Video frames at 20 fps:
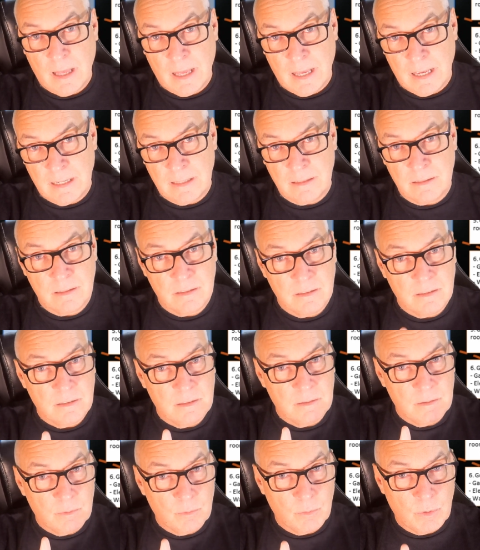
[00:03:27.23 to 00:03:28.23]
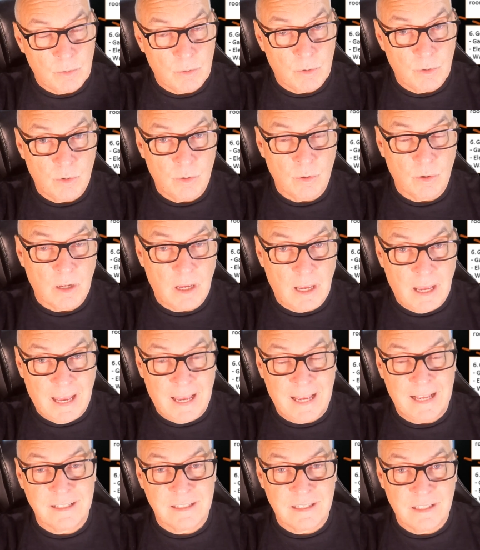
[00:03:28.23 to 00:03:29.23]
and we'll look
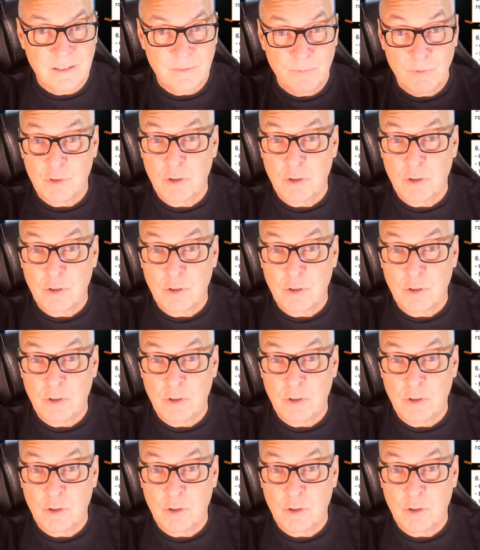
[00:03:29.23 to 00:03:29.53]
at